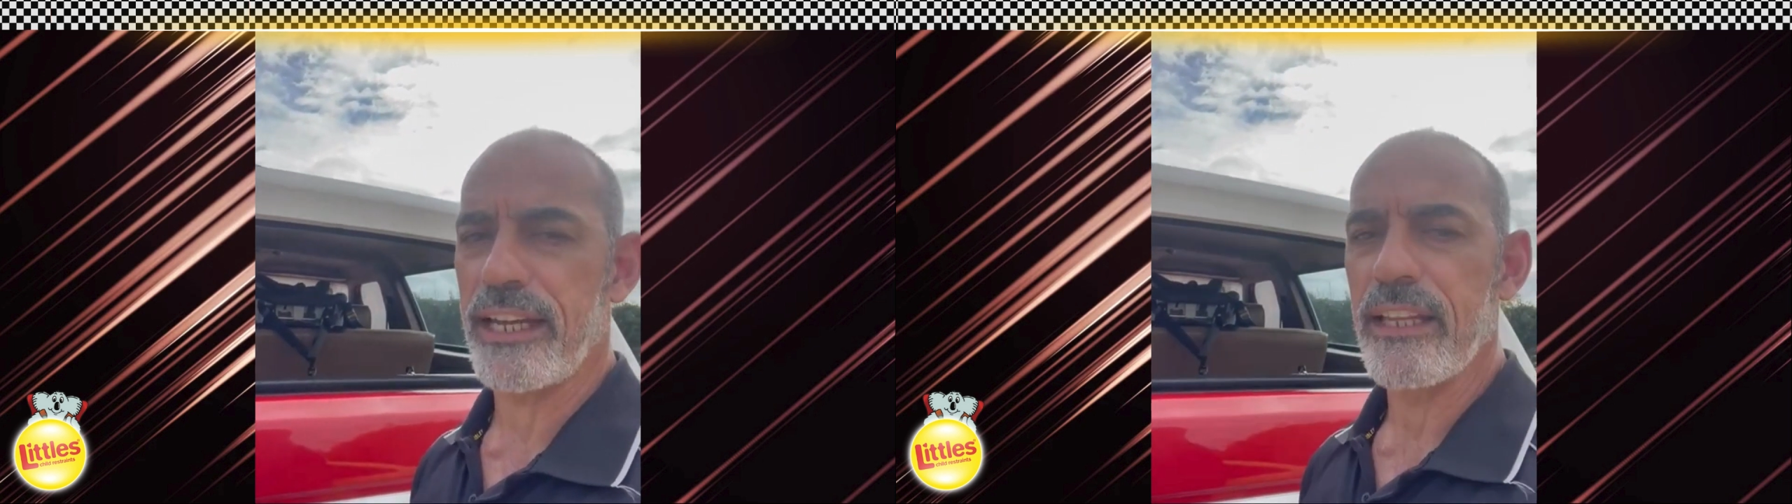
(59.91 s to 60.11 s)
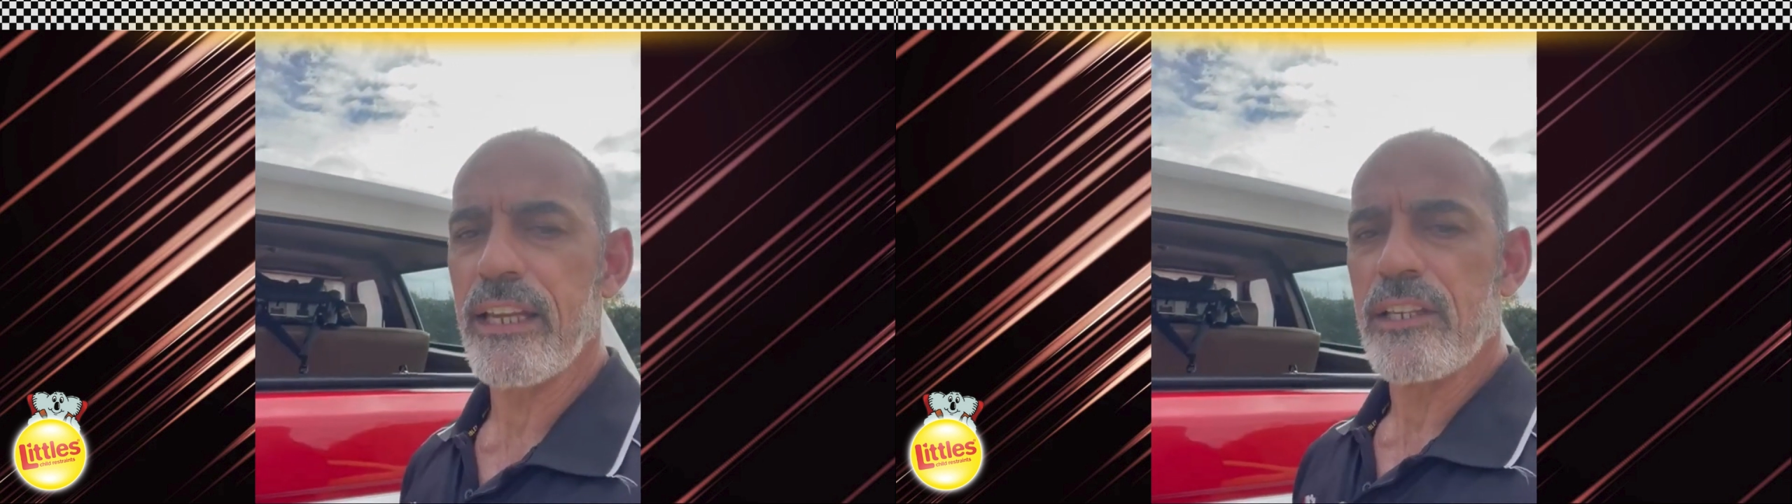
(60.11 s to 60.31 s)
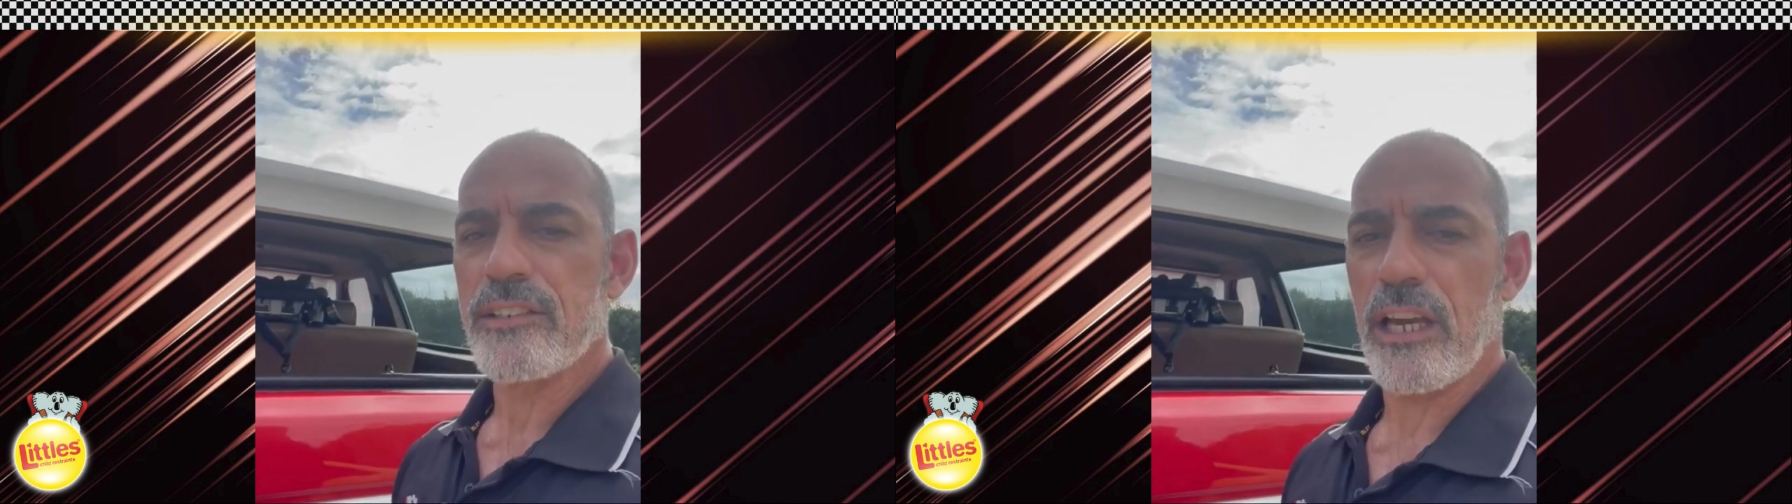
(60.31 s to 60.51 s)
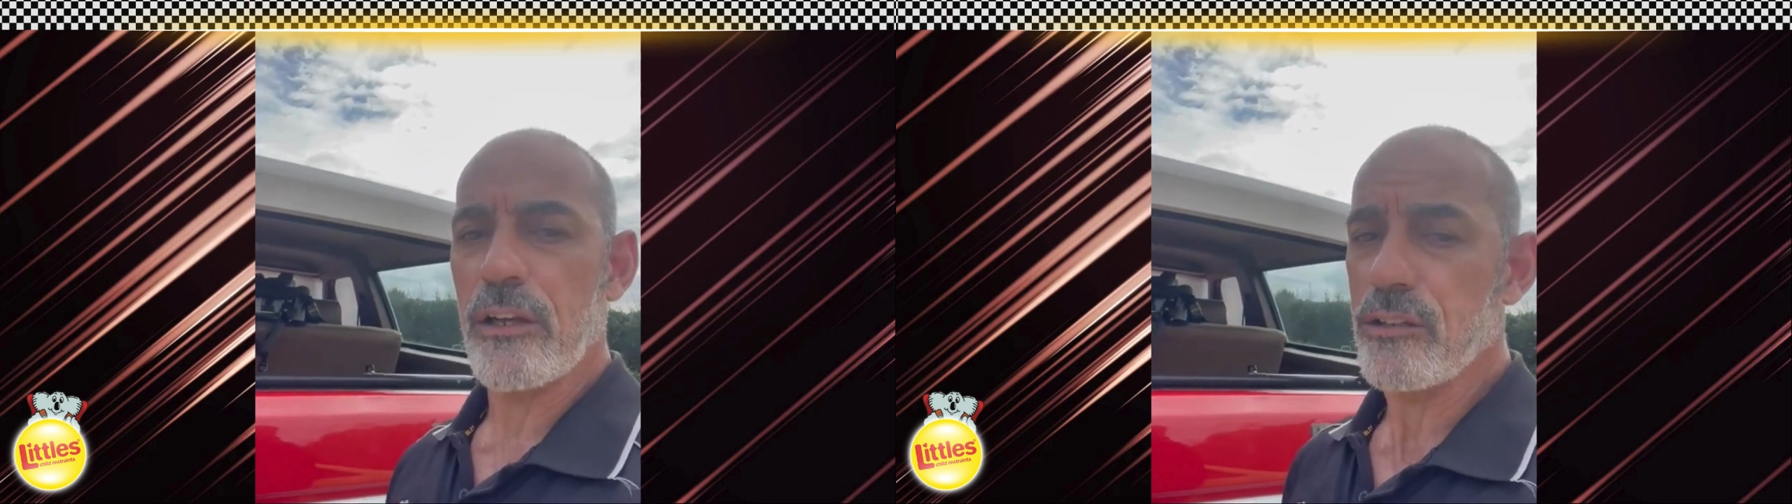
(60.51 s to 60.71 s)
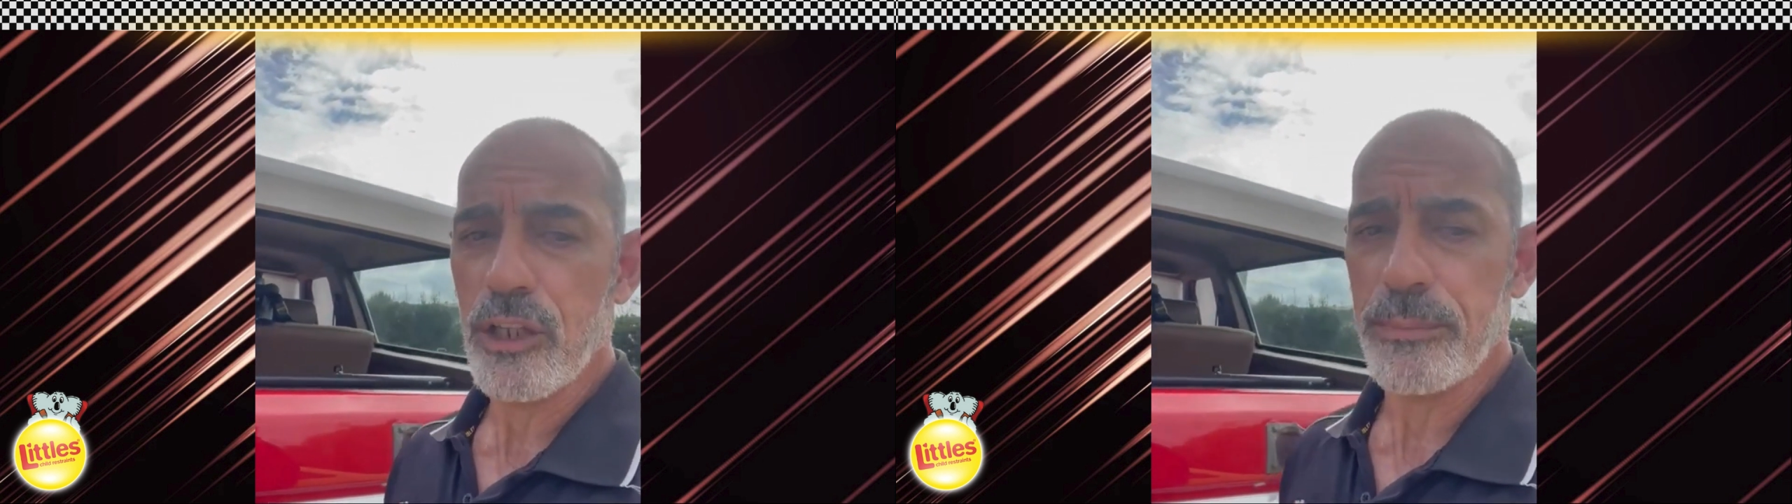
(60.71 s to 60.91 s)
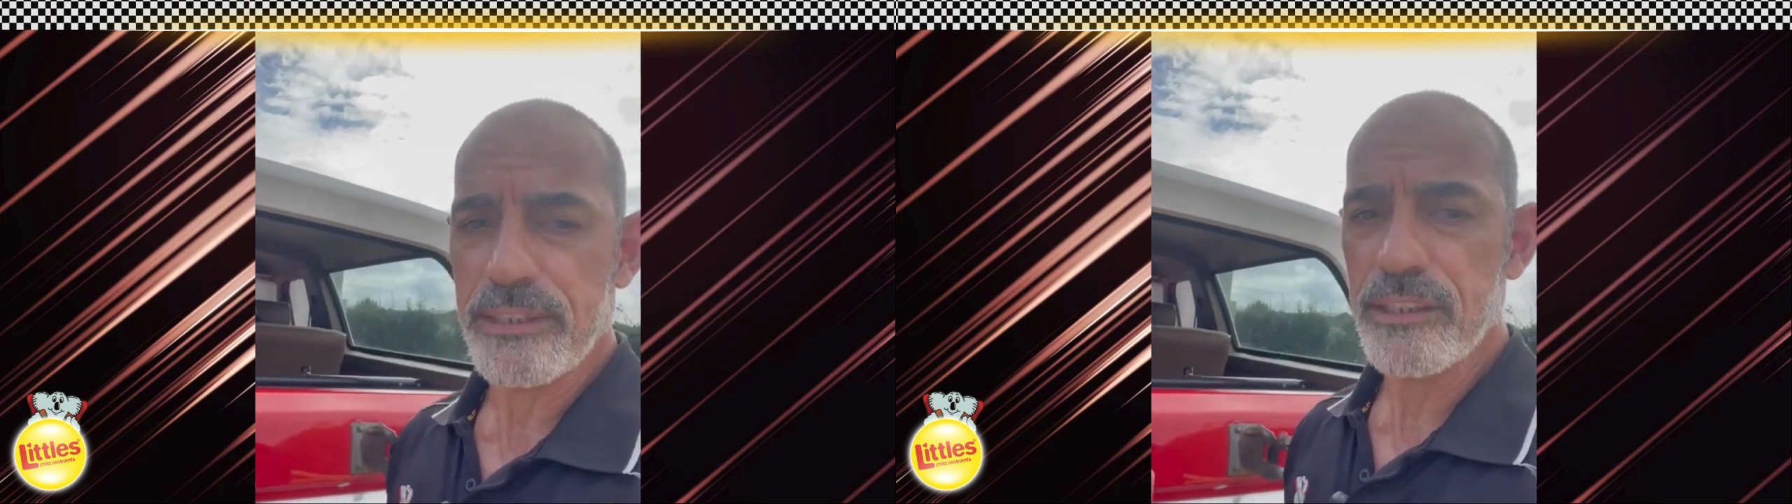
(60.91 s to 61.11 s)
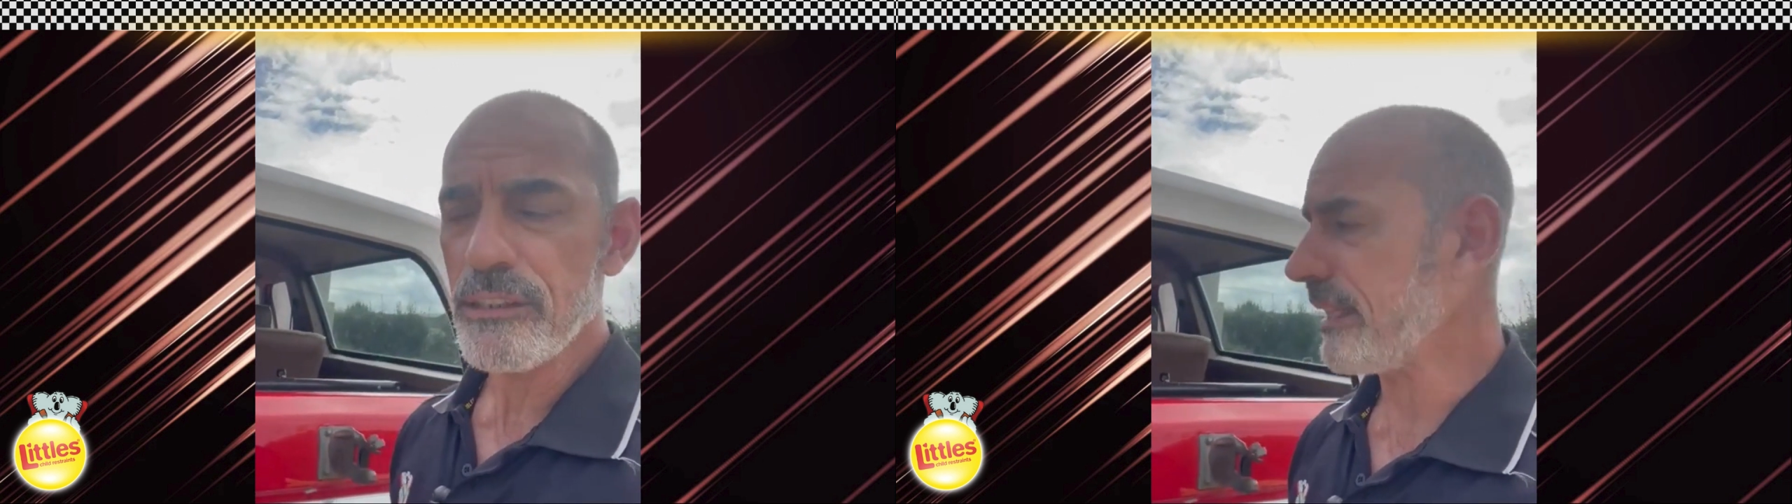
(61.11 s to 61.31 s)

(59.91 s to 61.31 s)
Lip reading: that. So it's not a big deal.